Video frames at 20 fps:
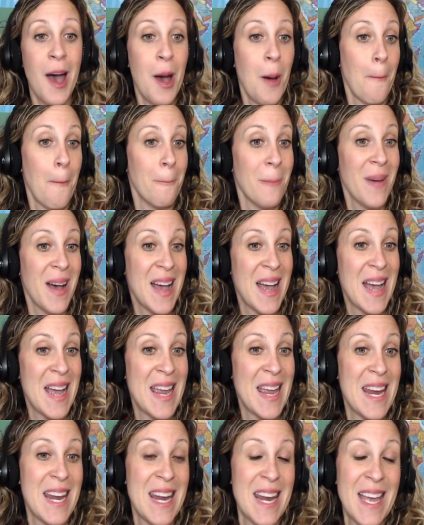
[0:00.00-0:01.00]

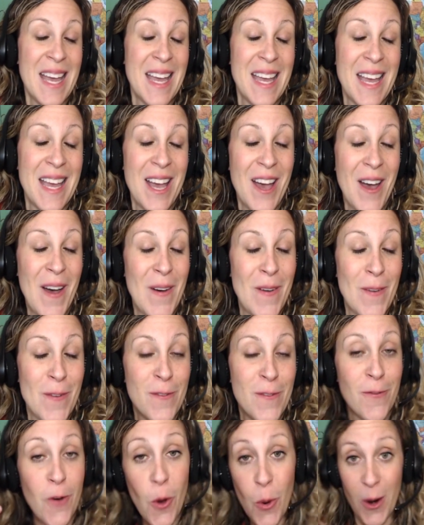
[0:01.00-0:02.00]
My
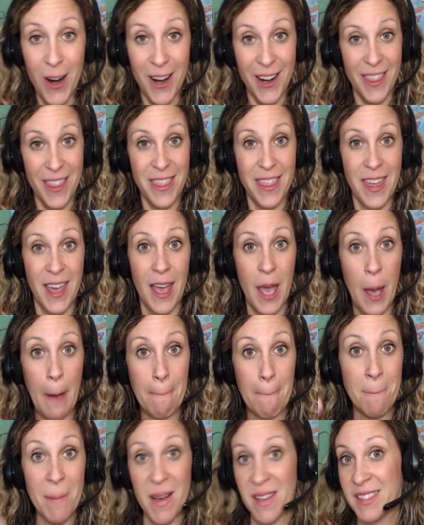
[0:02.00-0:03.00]
fourth
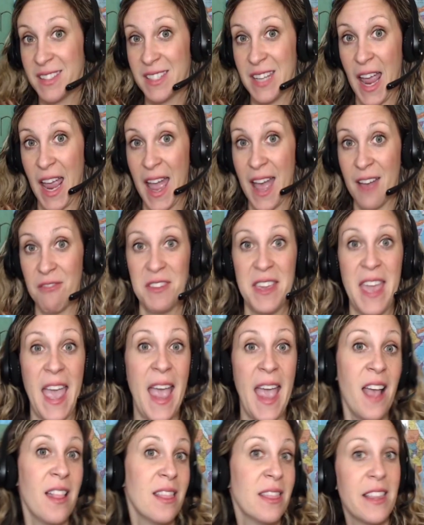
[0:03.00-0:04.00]
must-have,
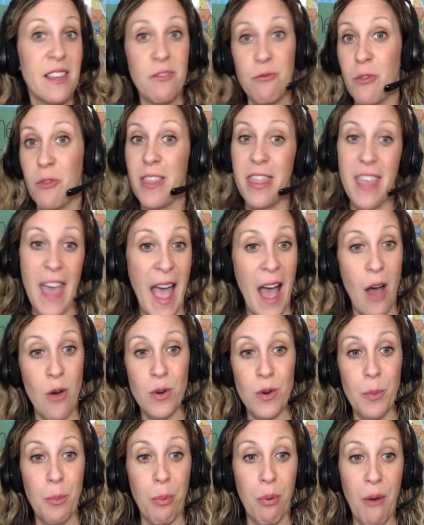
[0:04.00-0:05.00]
can't live
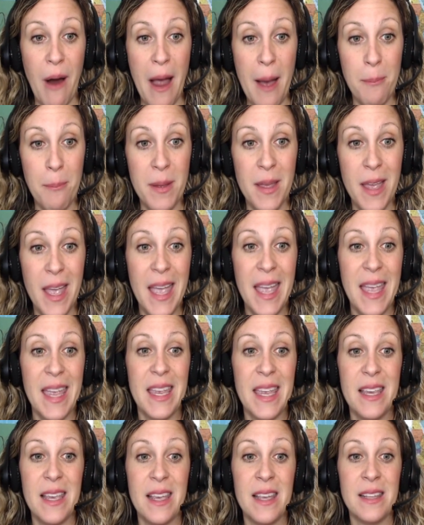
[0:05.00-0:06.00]
without prop
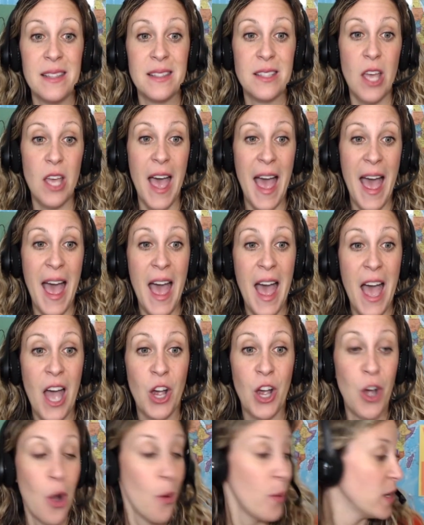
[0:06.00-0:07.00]
is
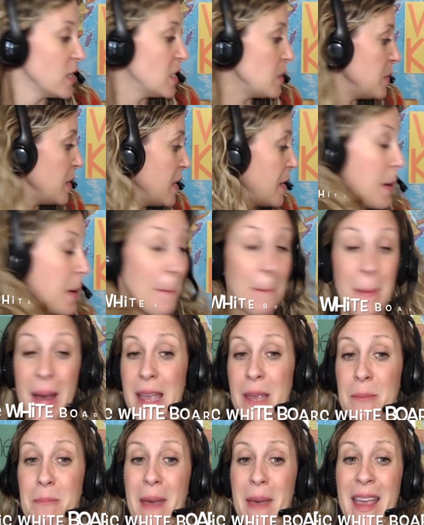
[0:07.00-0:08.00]
going to be
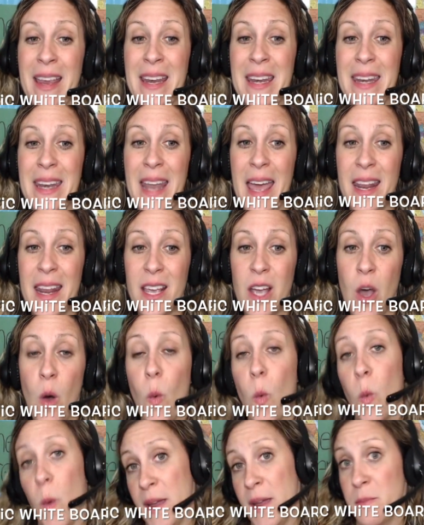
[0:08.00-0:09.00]
my magnetic
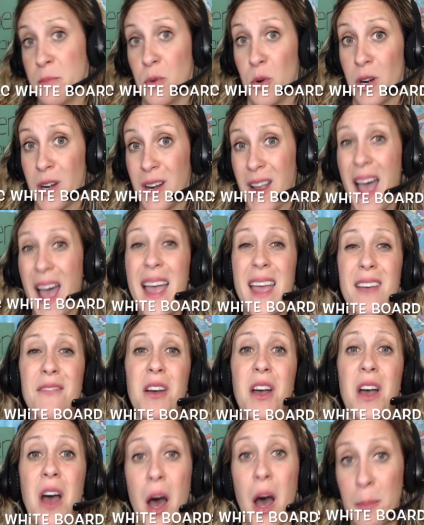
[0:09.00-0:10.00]
whiteboard. I have a
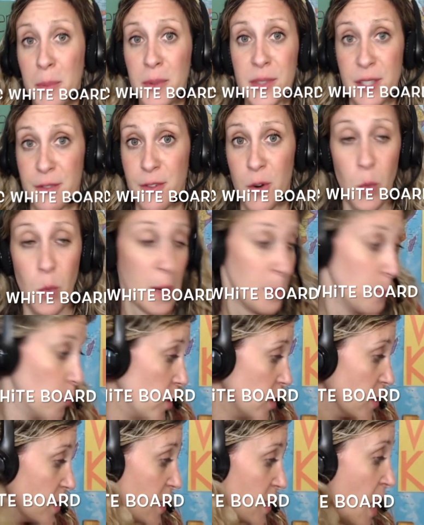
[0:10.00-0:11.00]
couple different
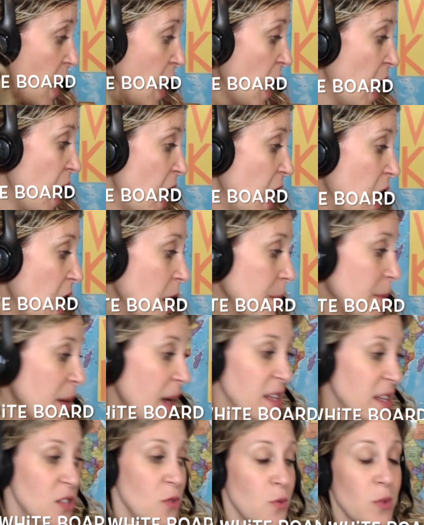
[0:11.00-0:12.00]
whiteboards. Um, I
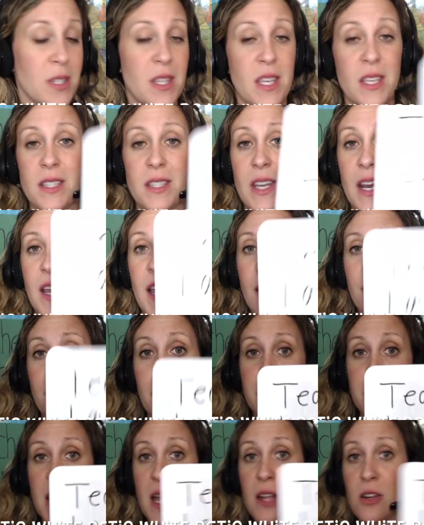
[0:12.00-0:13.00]
use this that I got
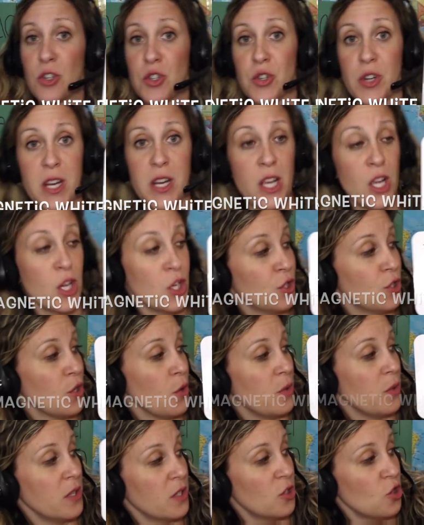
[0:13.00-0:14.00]
from Dollar Tree,
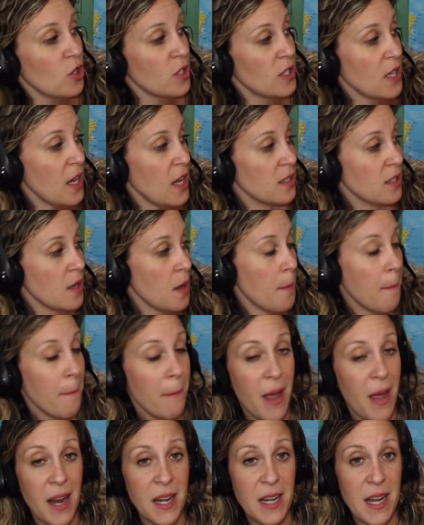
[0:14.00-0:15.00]
so this just has
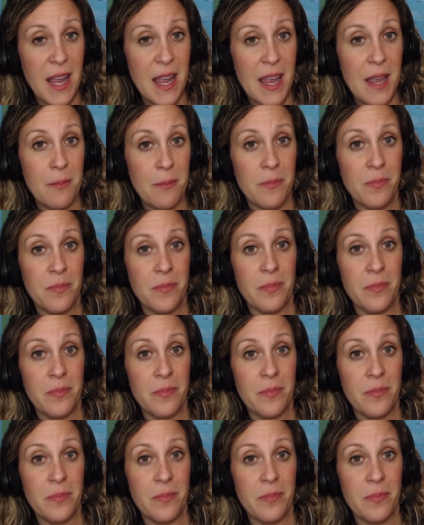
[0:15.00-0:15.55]
my name,